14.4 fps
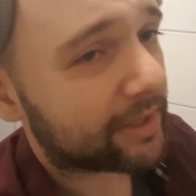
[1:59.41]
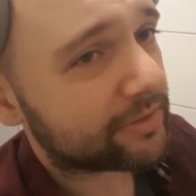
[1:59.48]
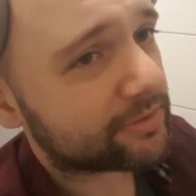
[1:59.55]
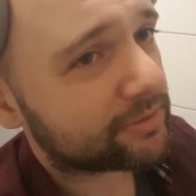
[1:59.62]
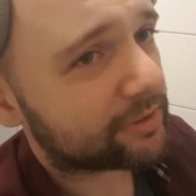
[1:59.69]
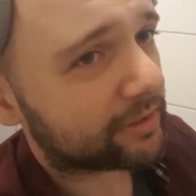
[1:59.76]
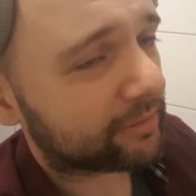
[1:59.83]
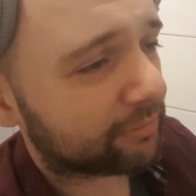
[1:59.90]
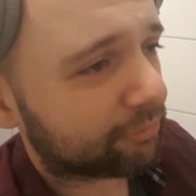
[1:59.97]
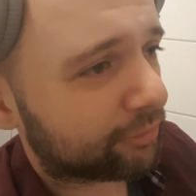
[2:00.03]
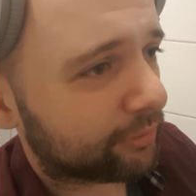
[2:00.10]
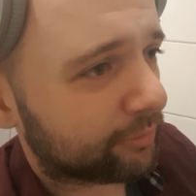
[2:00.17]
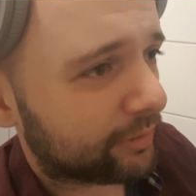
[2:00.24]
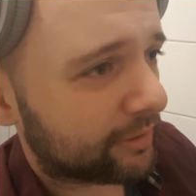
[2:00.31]
That's still a
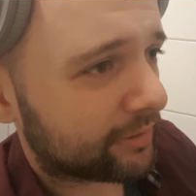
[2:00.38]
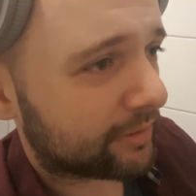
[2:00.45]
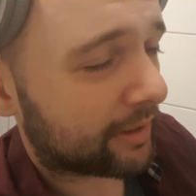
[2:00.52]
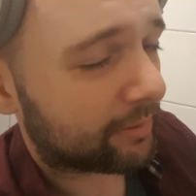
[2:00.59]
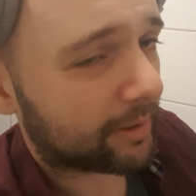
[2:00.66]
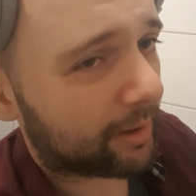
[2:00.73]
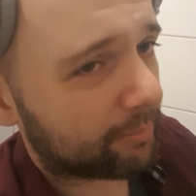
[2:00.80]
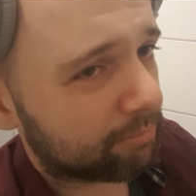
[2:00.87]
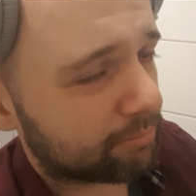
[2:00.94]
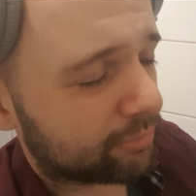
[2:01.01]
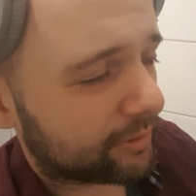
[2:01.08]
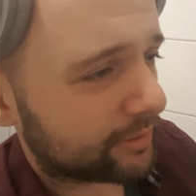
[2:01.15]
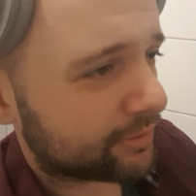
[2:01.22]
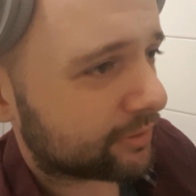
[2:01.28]
few years. I'm
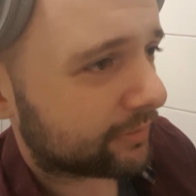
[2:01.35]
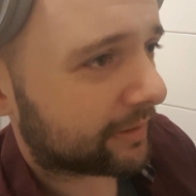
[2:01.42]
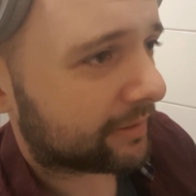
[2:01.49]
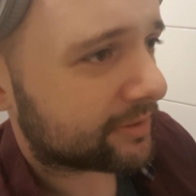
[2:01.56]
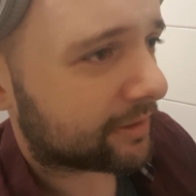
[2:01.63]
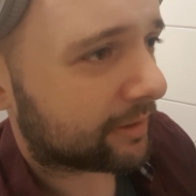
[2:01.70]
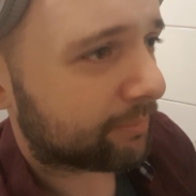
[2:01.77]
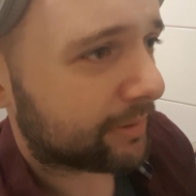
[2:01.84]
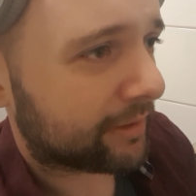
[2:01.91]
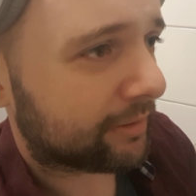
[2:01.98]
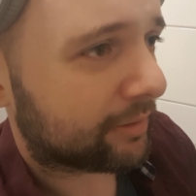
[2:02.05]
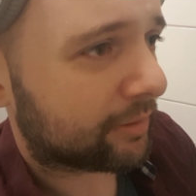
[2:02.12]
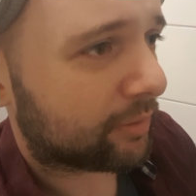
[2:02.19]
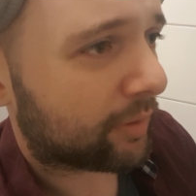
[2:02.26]
pretty sure that's going to
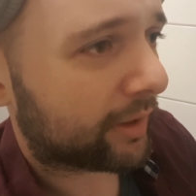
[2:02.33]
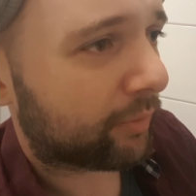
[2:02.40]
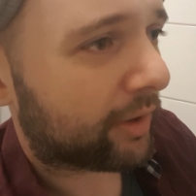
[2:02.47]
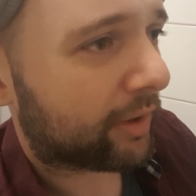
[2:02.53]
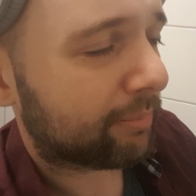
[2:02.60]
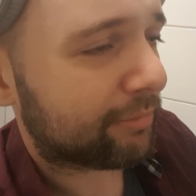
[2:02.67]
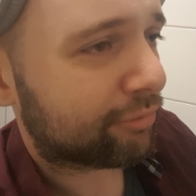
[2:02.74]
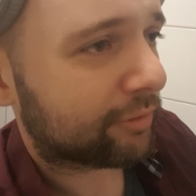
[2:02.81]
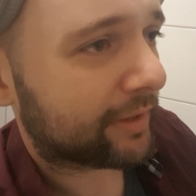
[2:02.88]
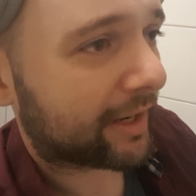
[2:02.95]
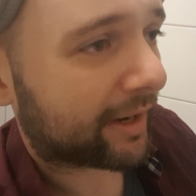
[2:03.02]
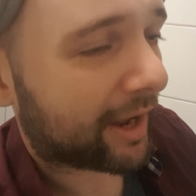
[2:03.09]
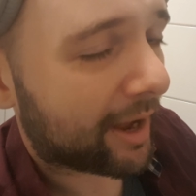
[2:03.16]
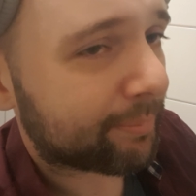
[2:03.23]
be quite a before
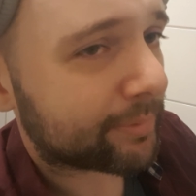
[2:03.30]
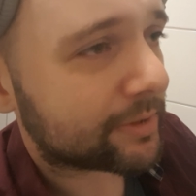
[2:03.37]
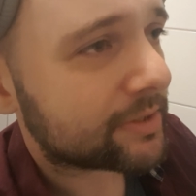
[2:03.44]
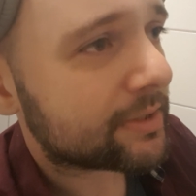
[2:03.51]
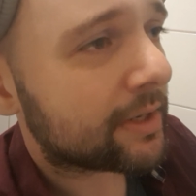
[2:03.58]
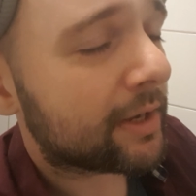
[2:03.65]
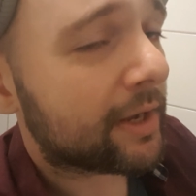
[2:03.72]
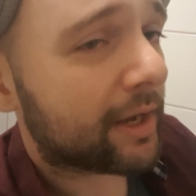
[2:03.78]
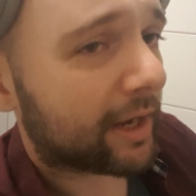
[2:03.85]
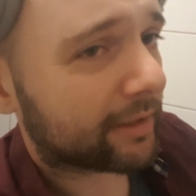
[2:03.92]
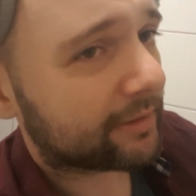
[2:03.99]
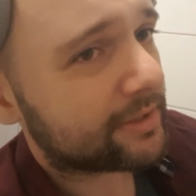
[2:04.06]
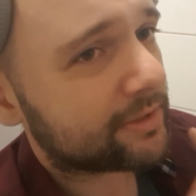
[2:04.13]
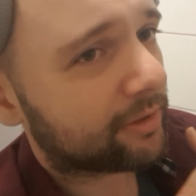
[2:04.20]
that happens,
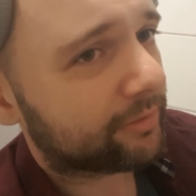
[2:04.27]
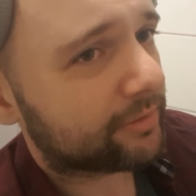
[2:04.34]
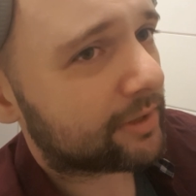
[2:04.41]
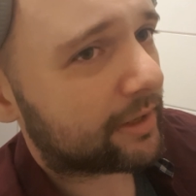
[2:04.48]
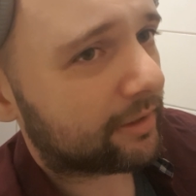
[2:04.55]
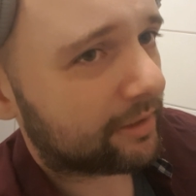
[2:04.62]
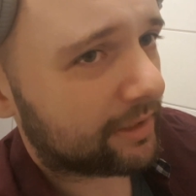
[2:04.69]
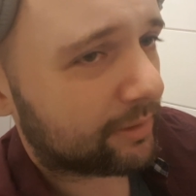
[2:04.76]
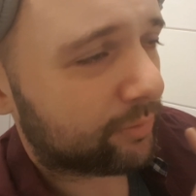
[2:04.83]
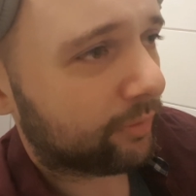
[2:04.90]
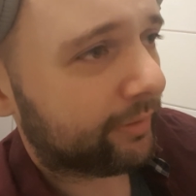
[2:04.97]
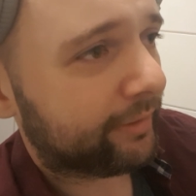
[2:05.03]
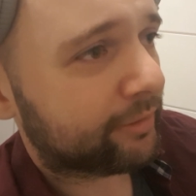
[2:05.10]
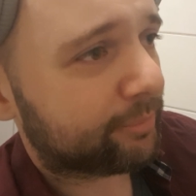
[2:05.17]
at least on an
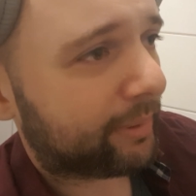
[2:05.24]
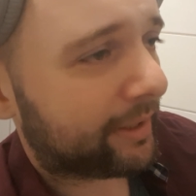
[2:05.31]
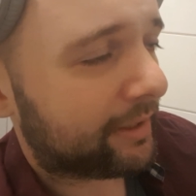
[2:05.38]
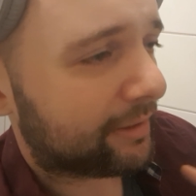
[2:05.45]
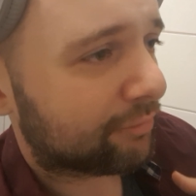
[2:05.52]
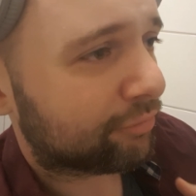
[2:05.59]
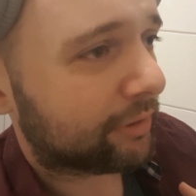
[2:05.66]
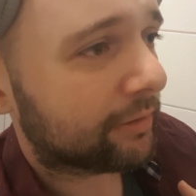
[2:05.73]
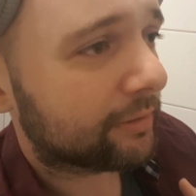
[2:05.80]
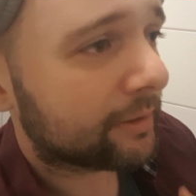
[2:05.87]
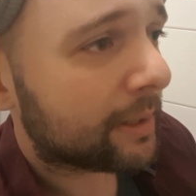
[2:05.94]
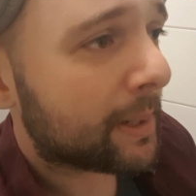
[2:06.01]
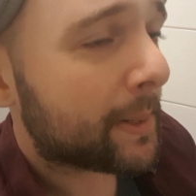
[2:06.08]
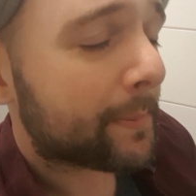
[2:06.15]
equal playing
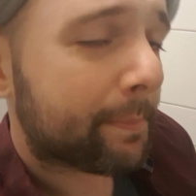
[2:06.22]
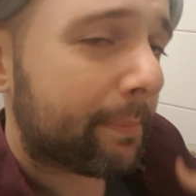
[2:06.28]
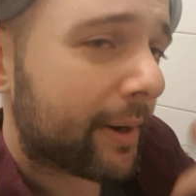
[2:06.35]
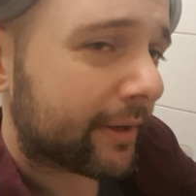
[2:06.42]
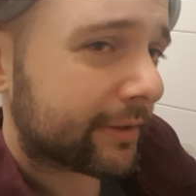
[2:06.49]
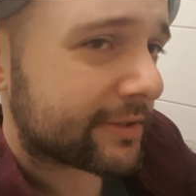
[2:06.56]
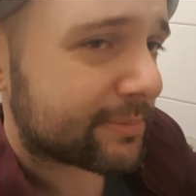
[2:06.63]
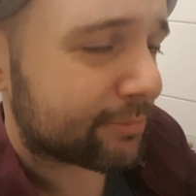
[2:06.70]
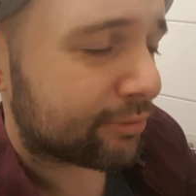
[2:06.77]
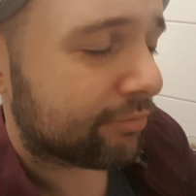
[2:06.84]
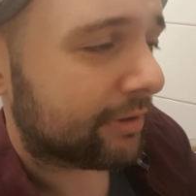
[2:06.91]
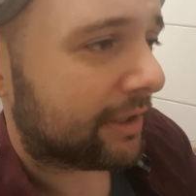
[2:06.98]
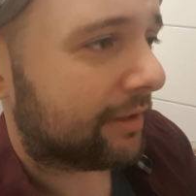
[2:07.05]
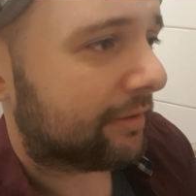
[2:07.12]
field, but it's
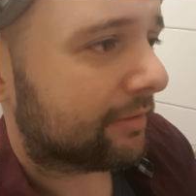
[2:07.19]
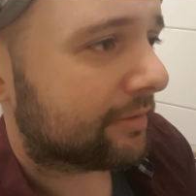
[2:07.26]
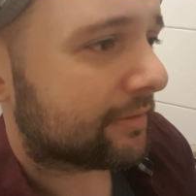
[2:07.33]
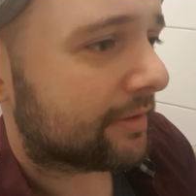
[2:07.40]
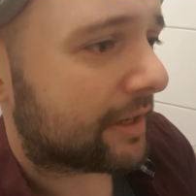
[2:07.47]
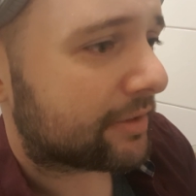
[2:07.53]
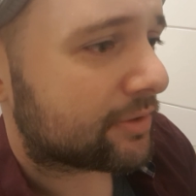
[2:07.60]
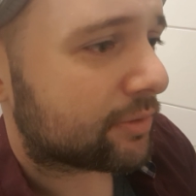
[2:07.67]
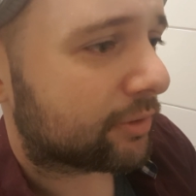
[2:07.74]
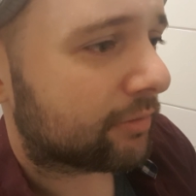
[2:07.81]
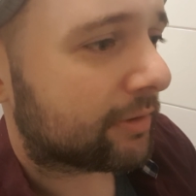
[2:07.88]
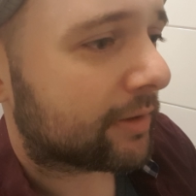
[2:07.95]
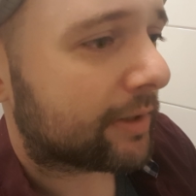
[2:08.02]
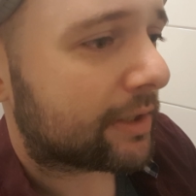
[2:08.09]
moving in that sort
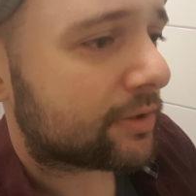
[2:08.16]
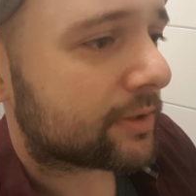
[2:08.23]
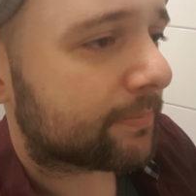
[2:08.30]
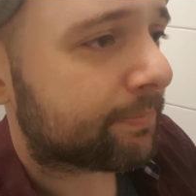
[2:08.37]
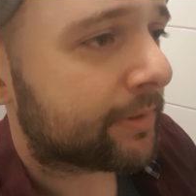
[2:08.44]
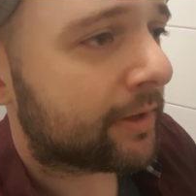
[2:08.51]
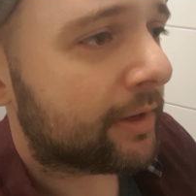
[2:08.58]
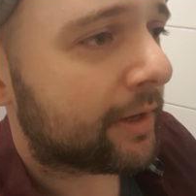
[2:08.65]
of direction.